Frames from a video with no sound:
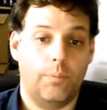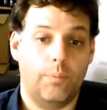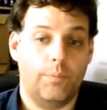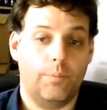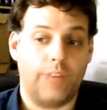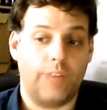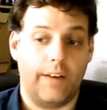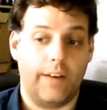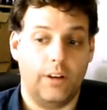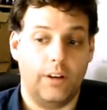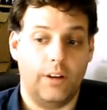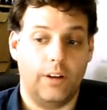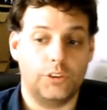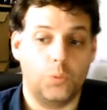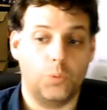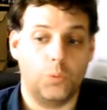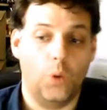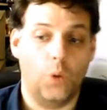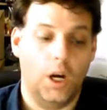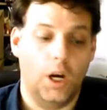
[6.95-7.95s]
download
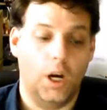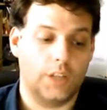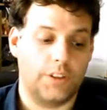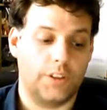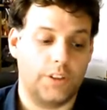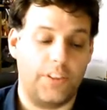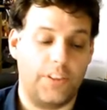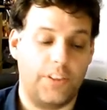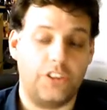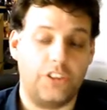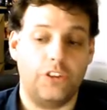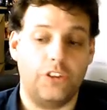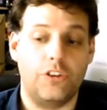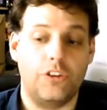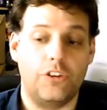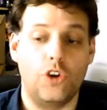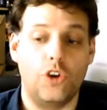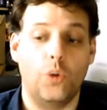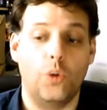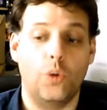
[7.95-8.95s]
some work. So this is
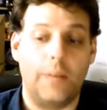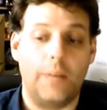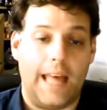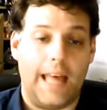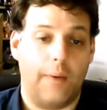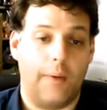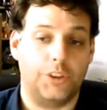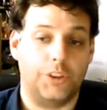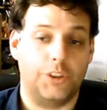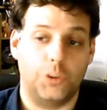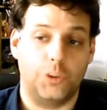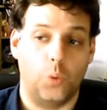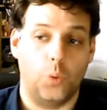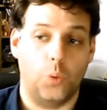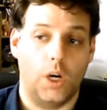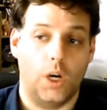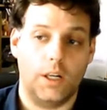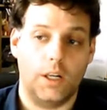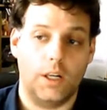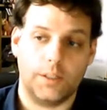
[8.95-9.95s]
normally how it should
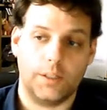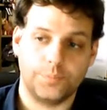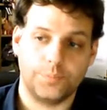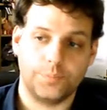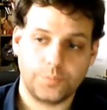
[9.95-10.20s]
work.